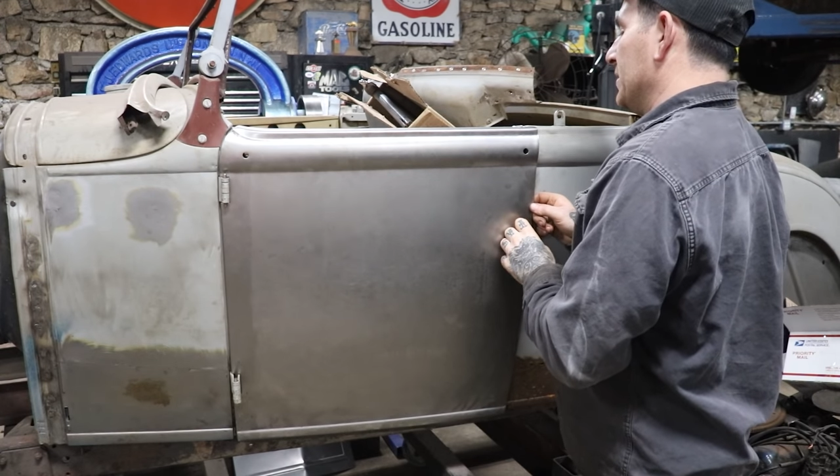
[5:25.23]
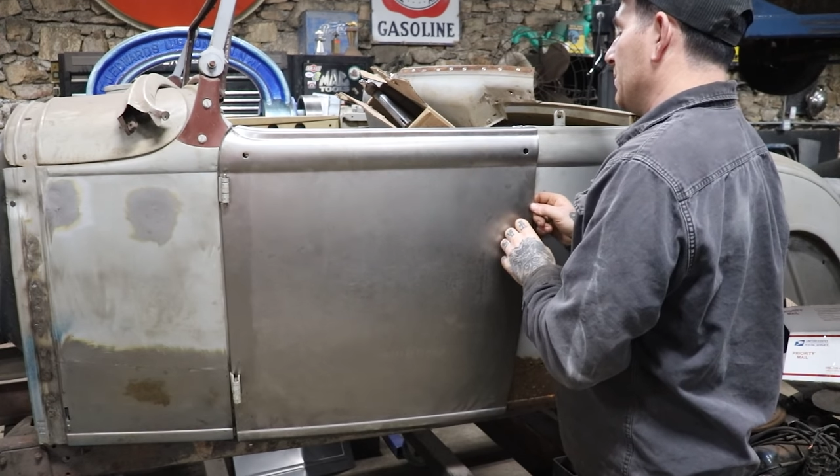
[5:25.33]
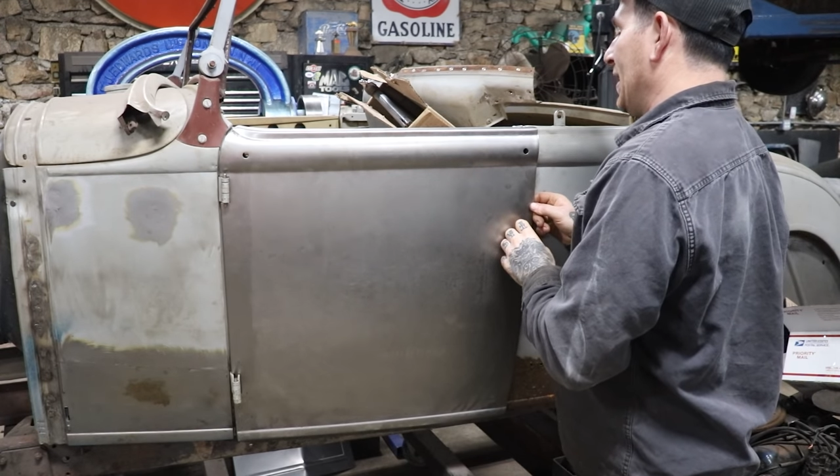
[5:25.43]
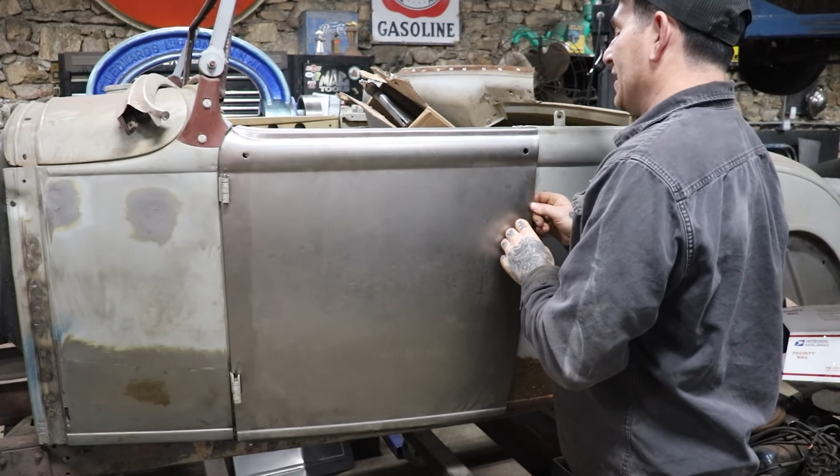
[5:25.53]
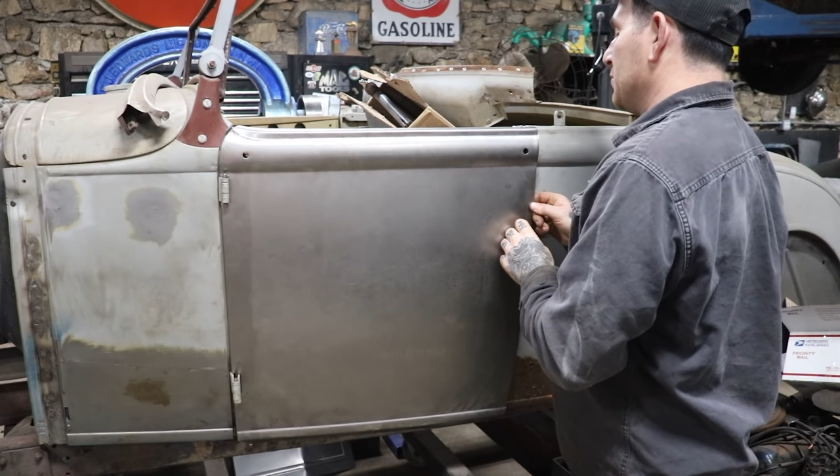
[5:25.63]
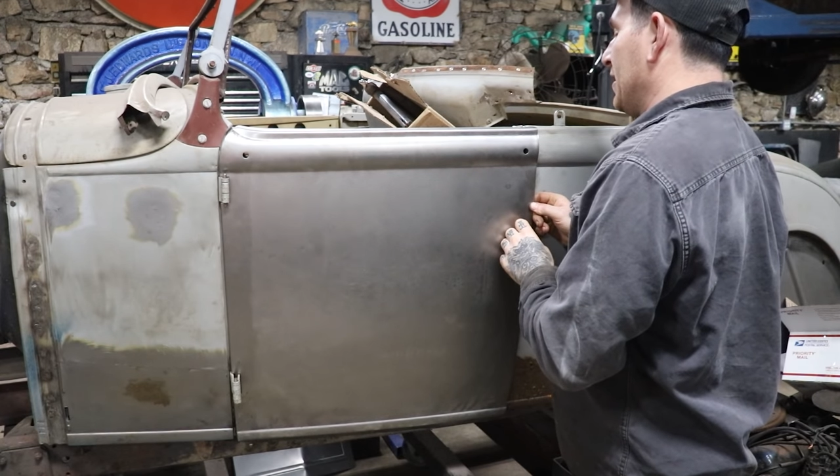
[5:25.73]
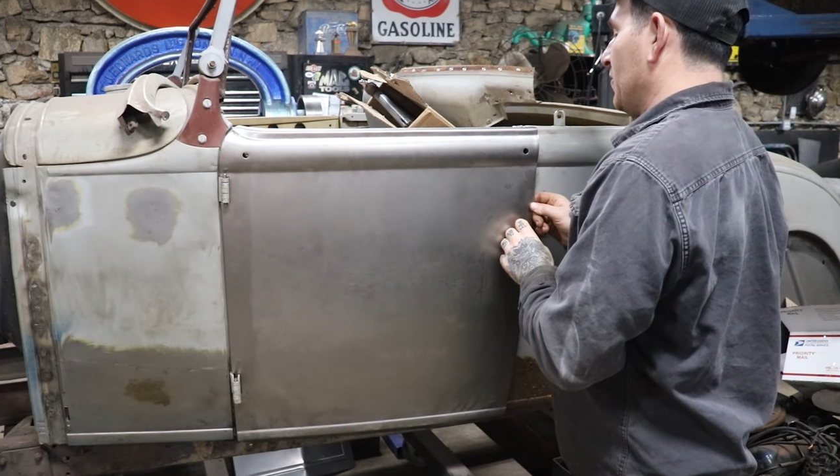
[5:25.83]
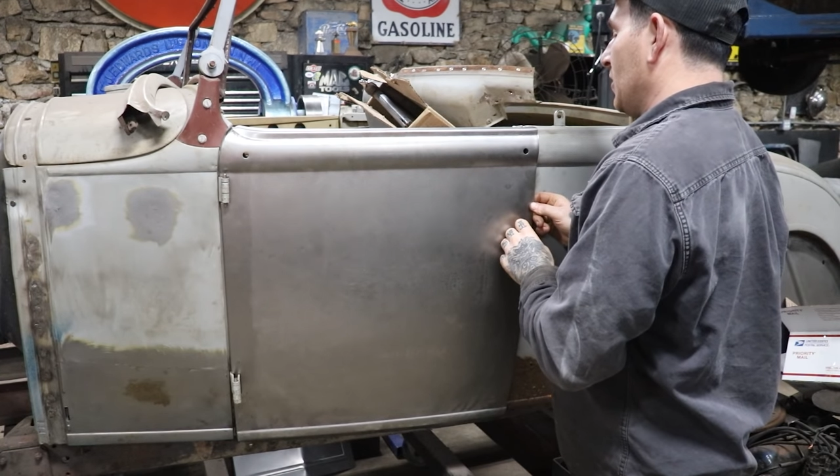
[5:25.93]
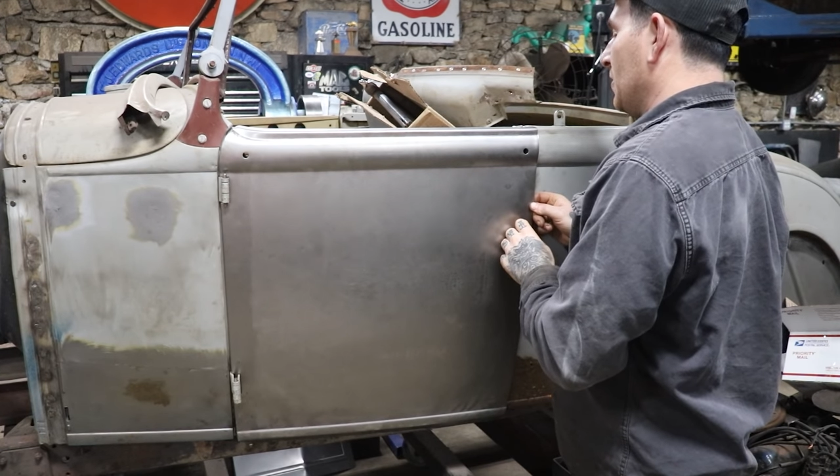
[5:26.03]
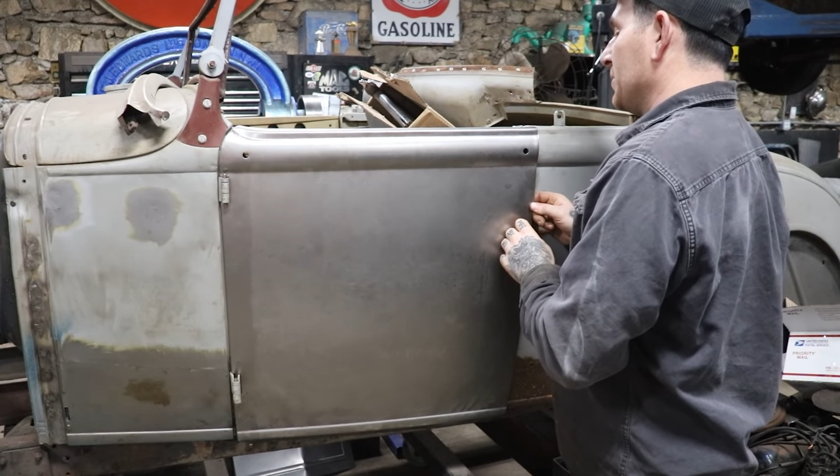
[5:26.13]
the patch
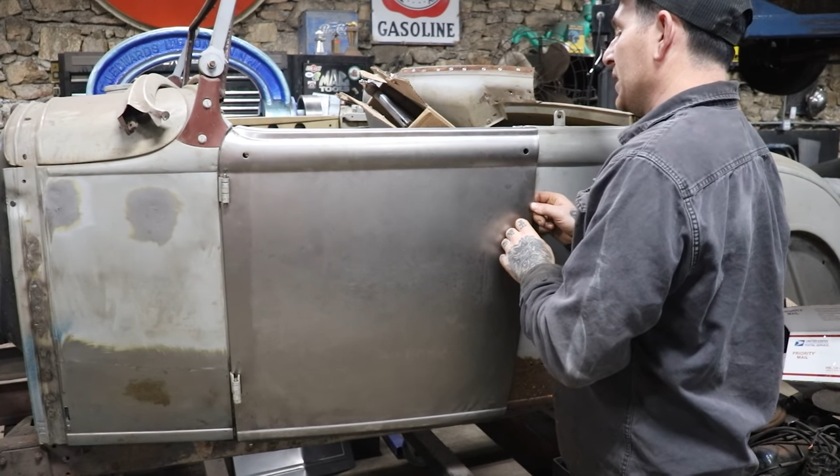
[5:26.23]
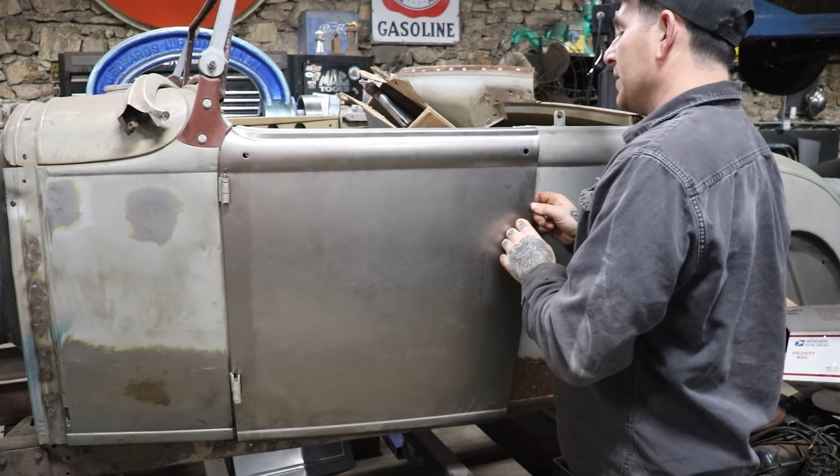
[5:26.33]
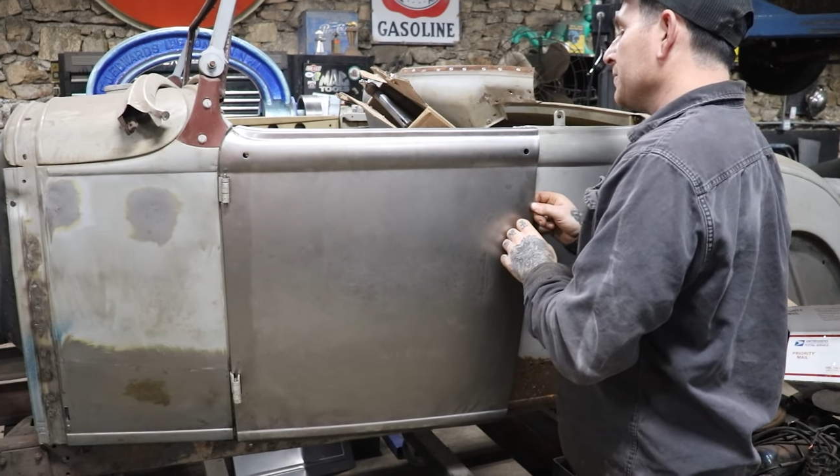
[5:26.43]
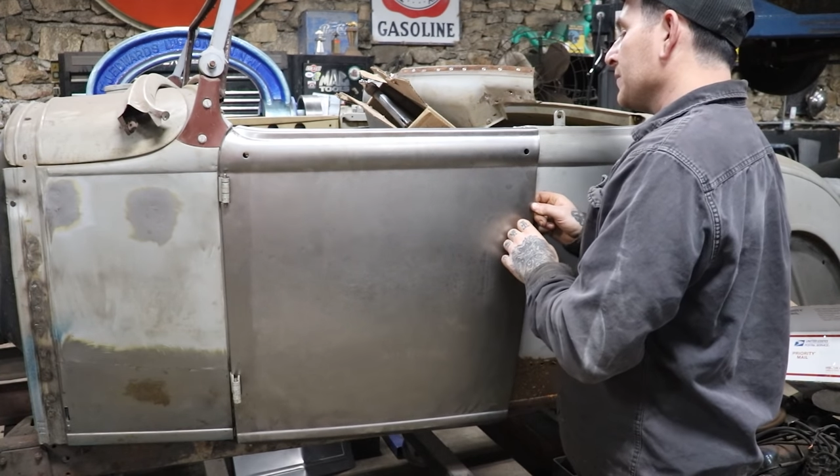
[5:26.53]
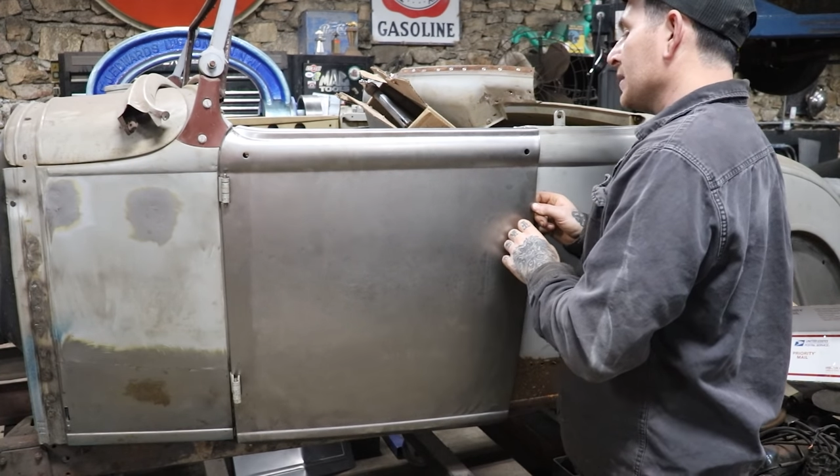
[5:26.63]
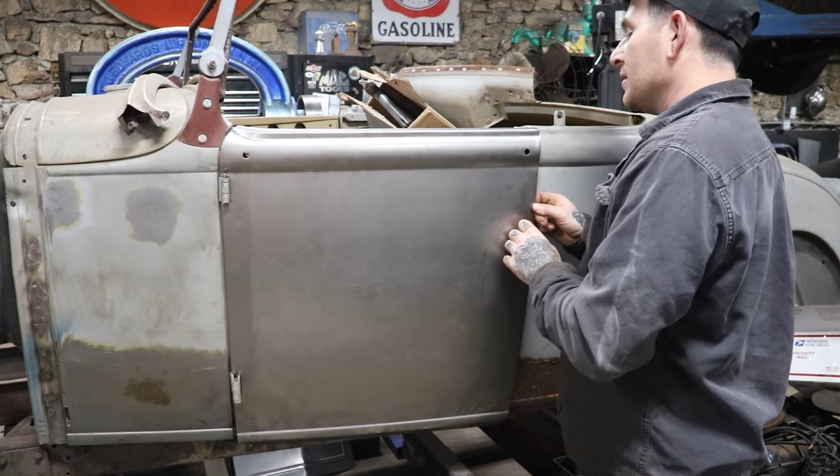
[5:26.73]
panel company,